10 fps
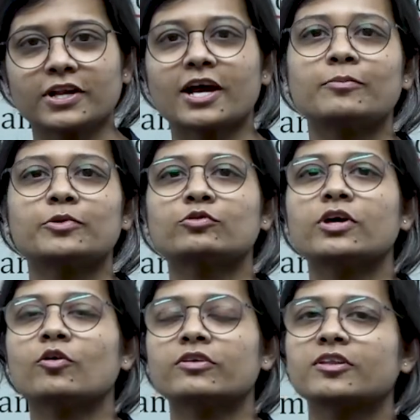will come to
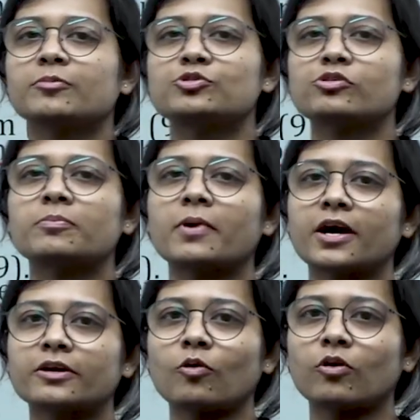the conceptual
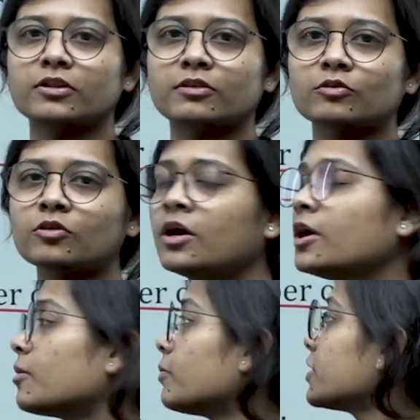part also.
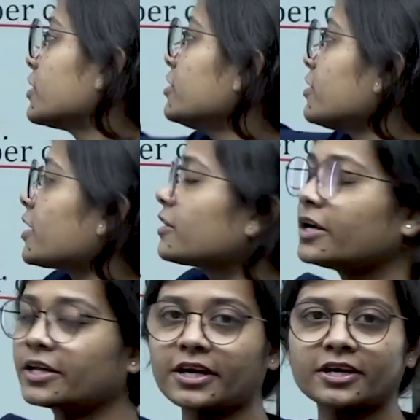But these are the
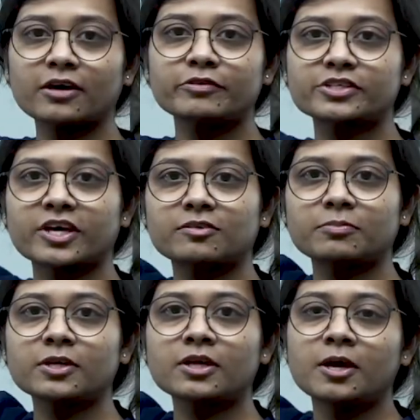data which has
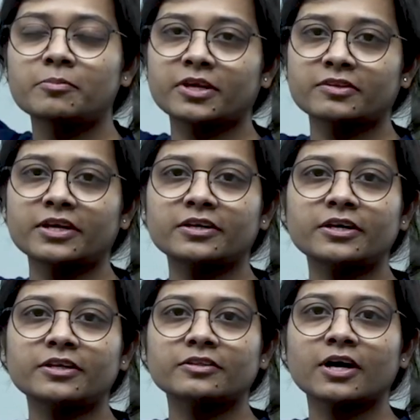been
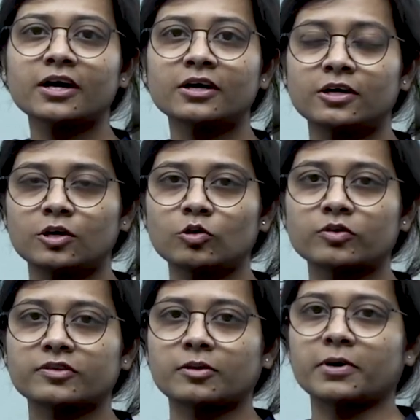presented in the
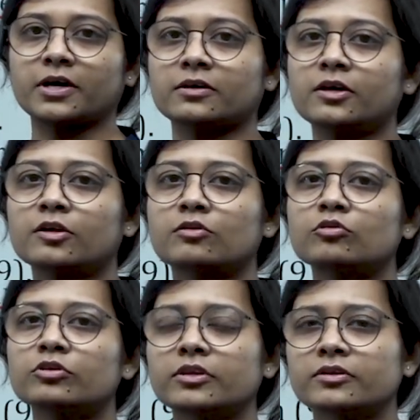Lok Sabha.
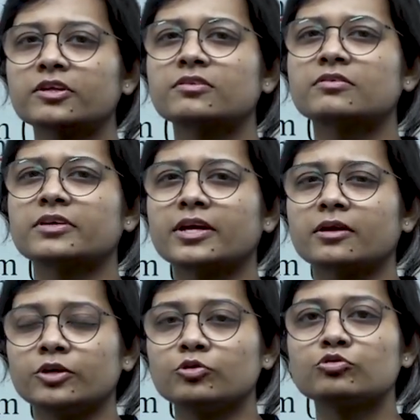So this,
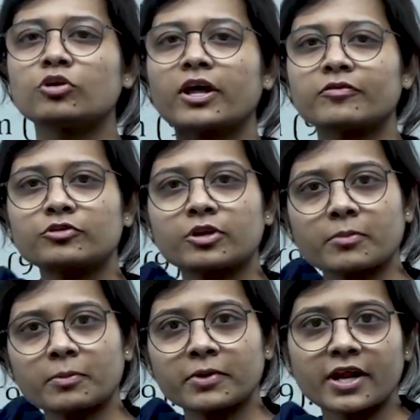uh, you do not have to
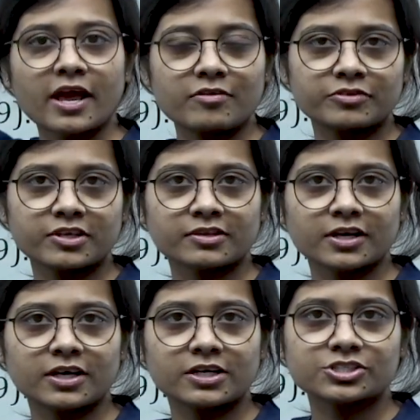remember every
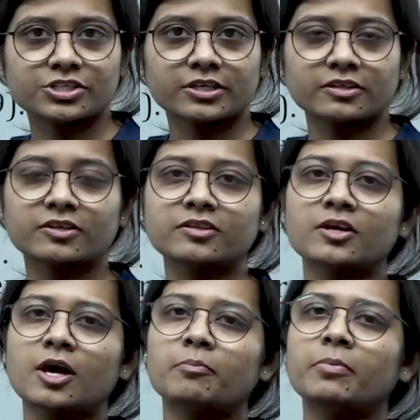single digit in this.
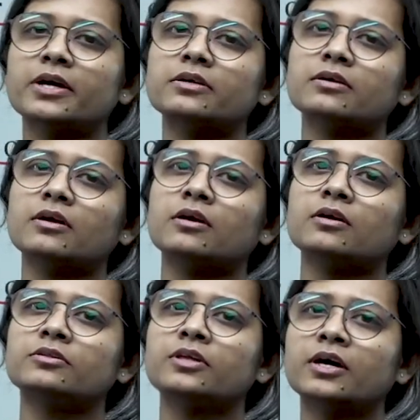but
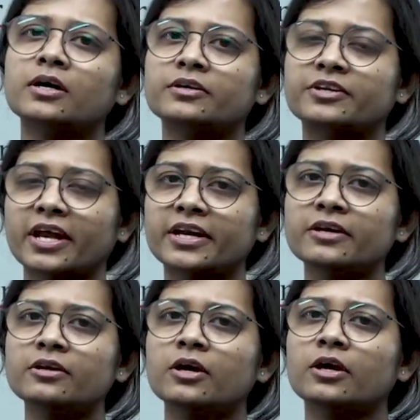uh, the
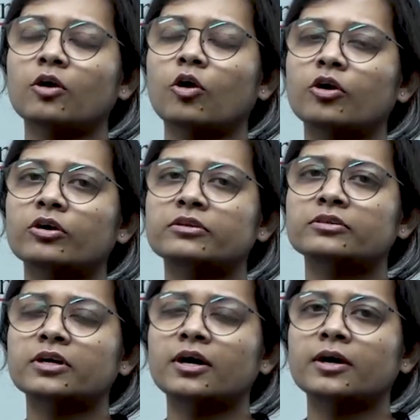trend or
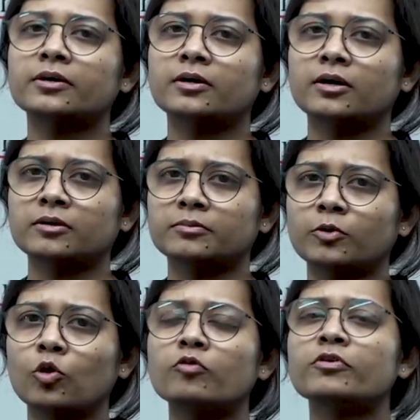the uh,
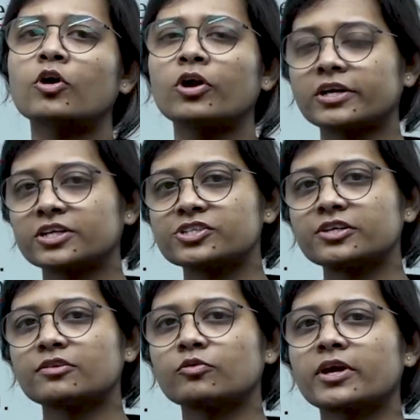overall
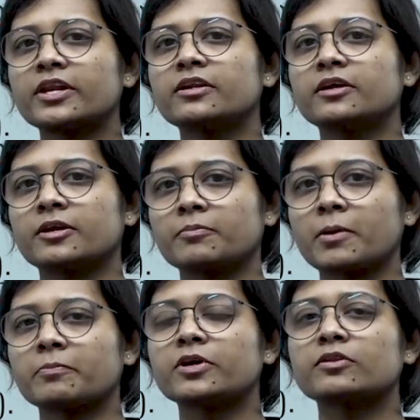digits you can
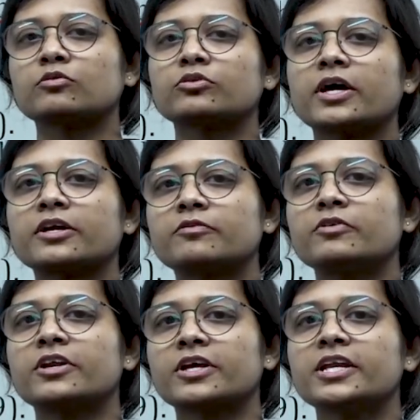remember, so that it
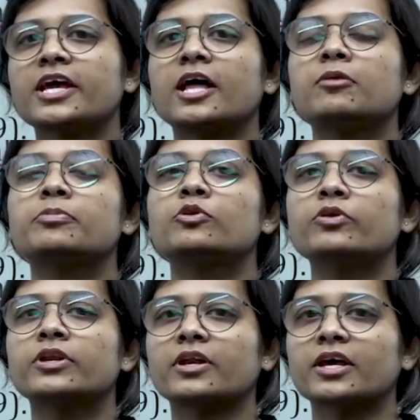will really help you
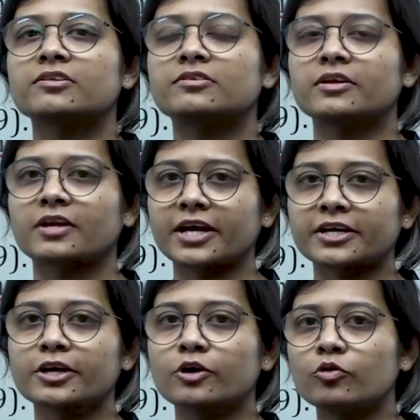in
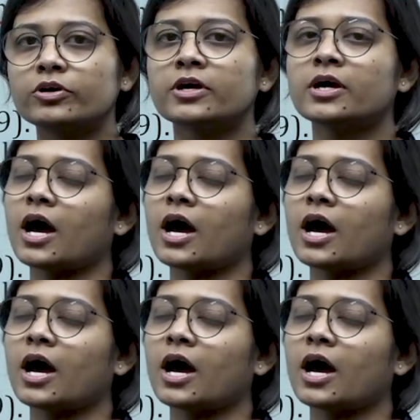writing good